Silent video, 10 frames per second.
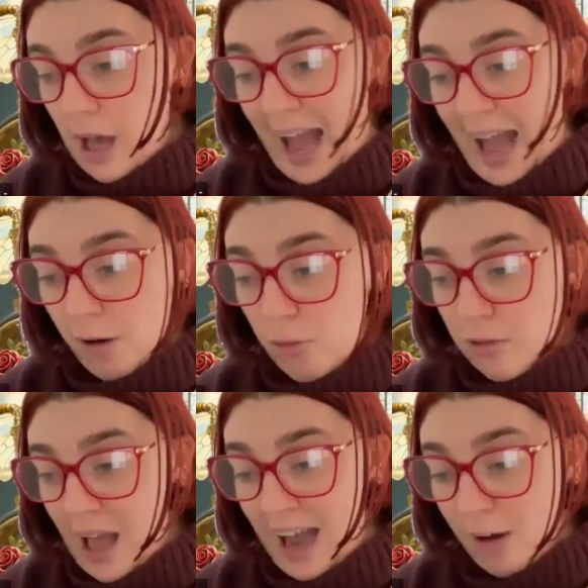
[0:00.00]

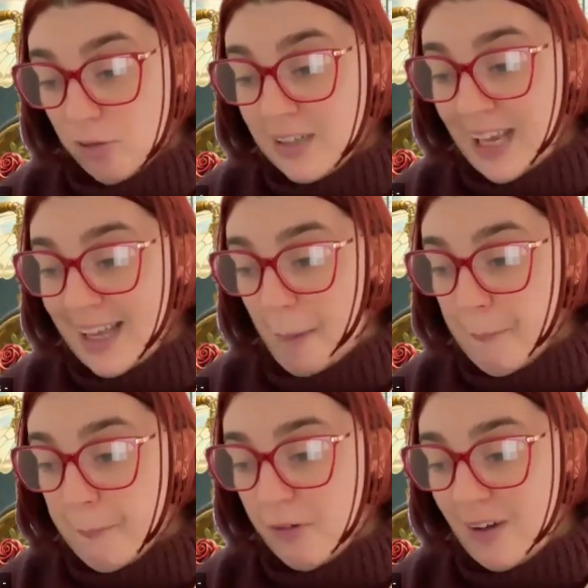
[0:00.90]
How did
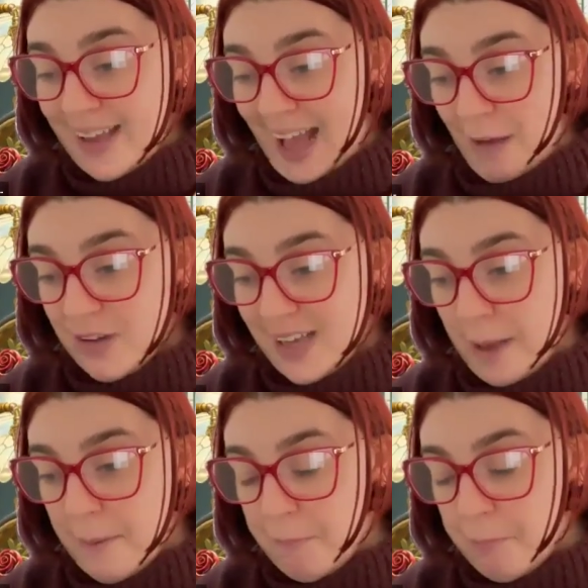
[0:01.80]
Anne Boleyn
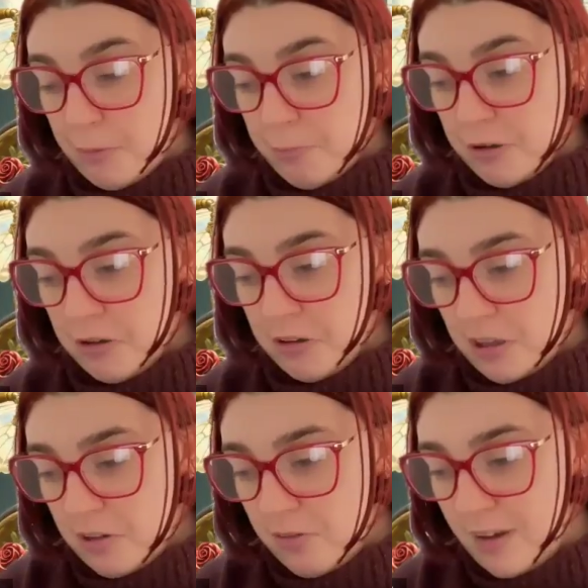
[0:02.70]
navigate
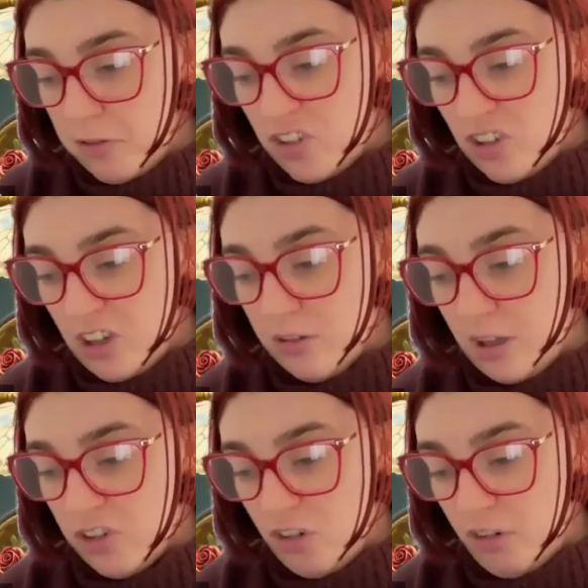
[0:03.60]
peculiar
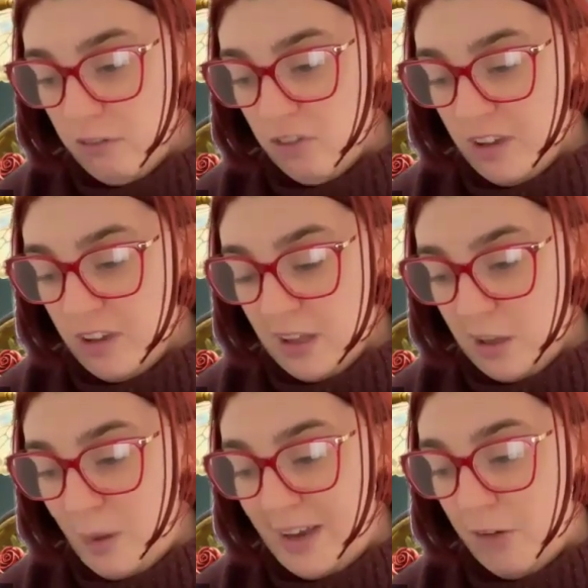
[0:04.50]
Tudor structures
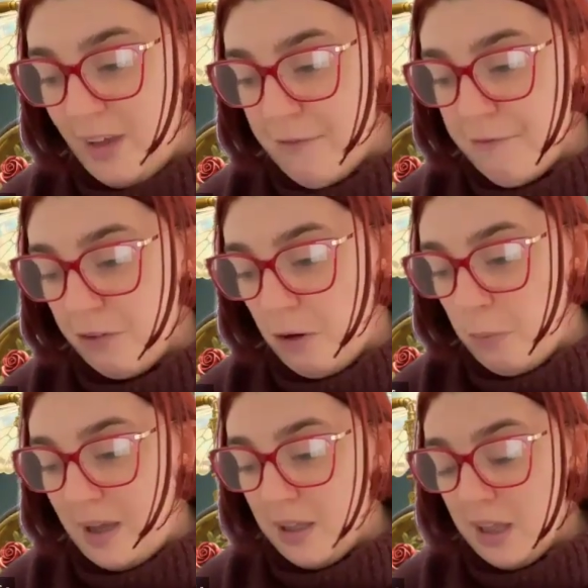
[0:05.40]
to wield
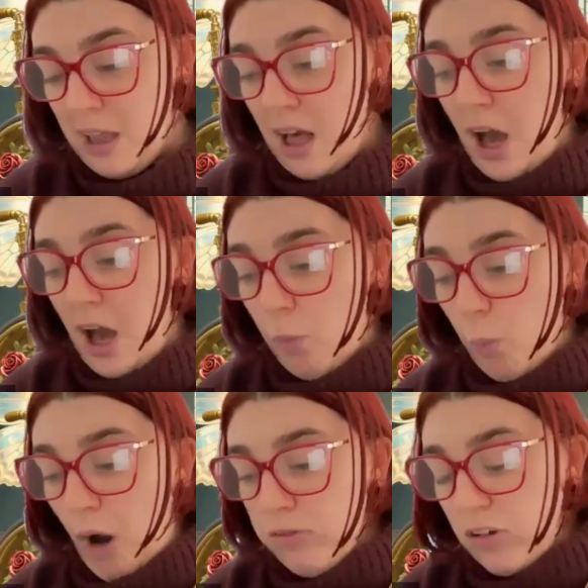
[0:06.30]
influence,
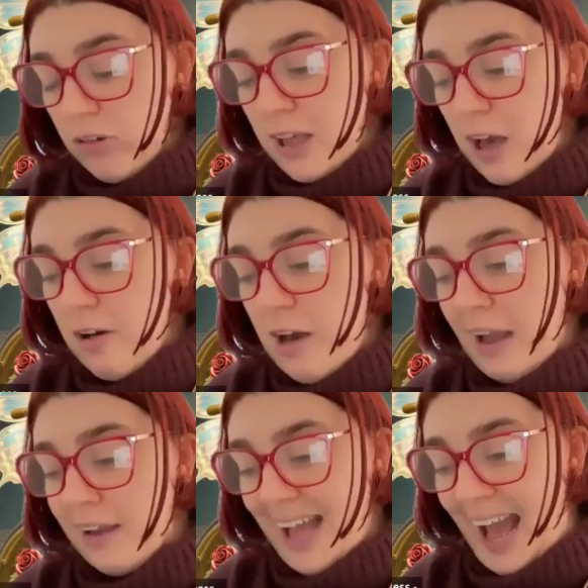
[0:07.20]
and what does her
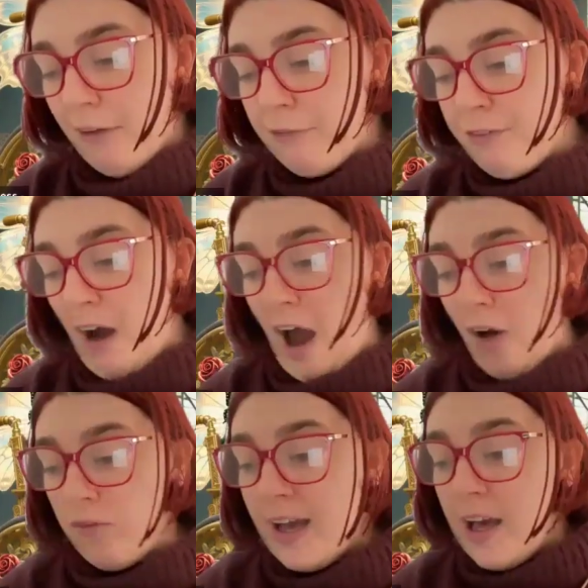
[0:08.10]

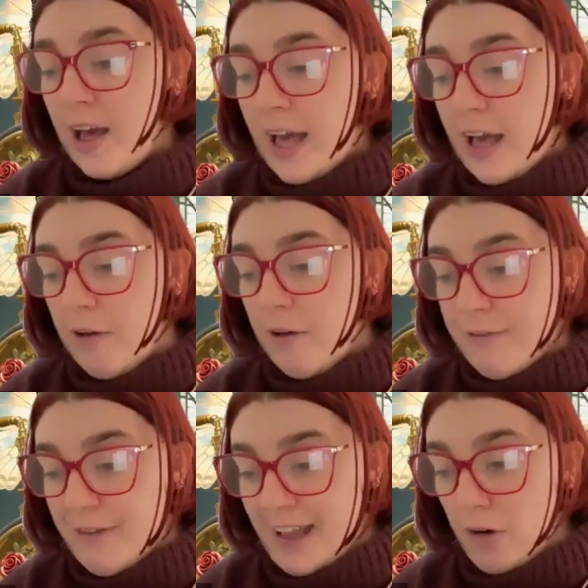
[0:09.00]
downfall
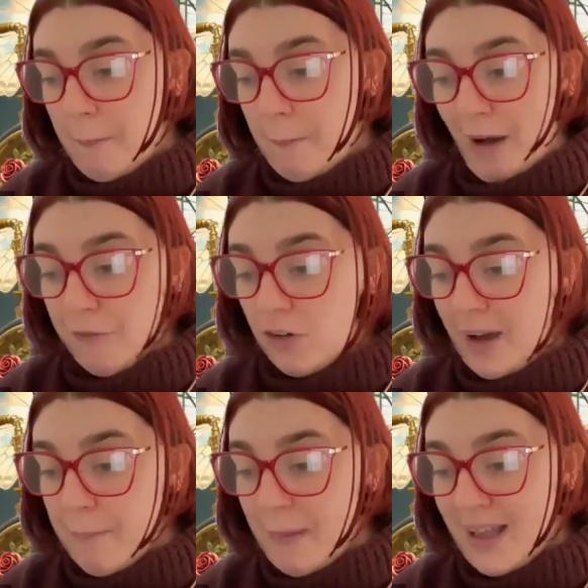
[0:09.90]
reveal about the
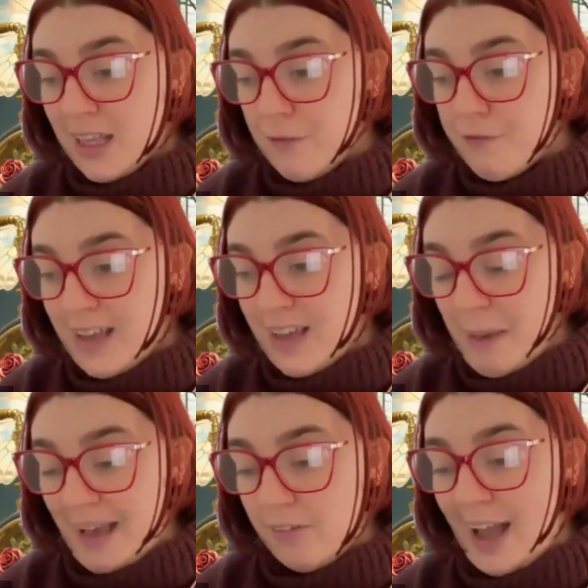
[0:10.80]
limits of
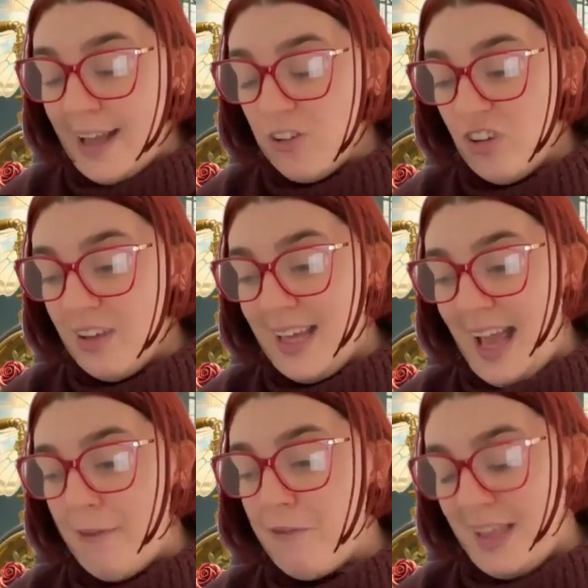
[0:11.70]
female
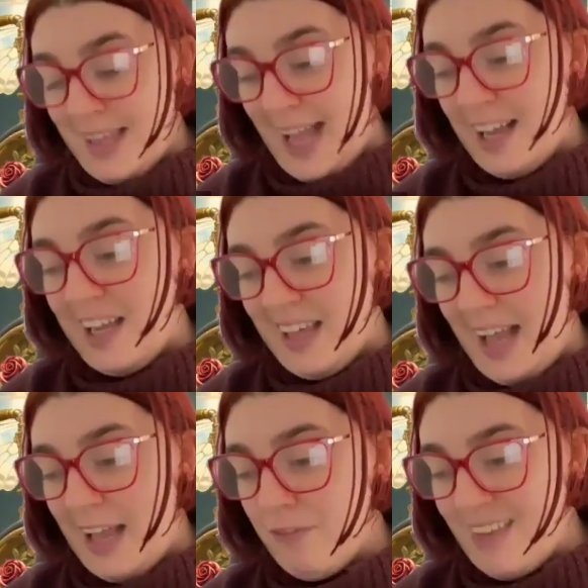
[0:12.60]
agency in the
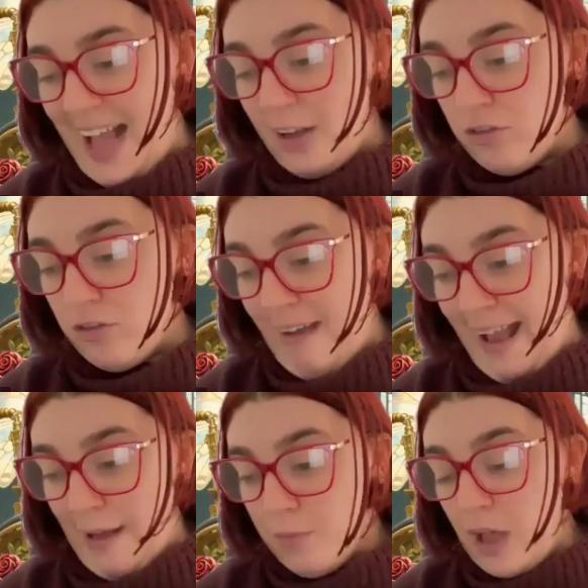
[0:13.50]
16th
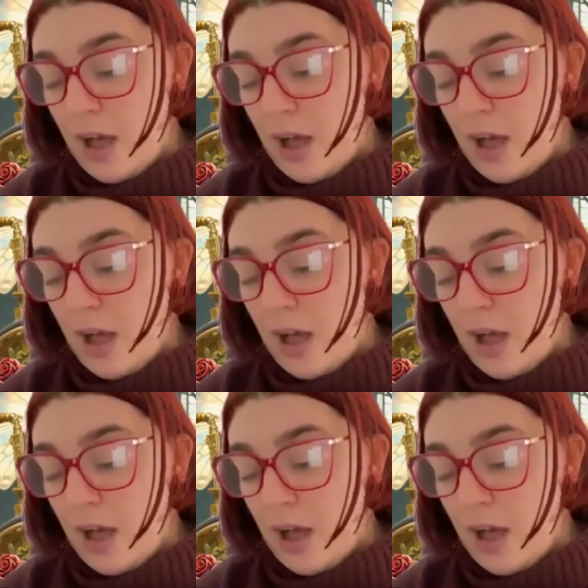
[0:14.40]
century?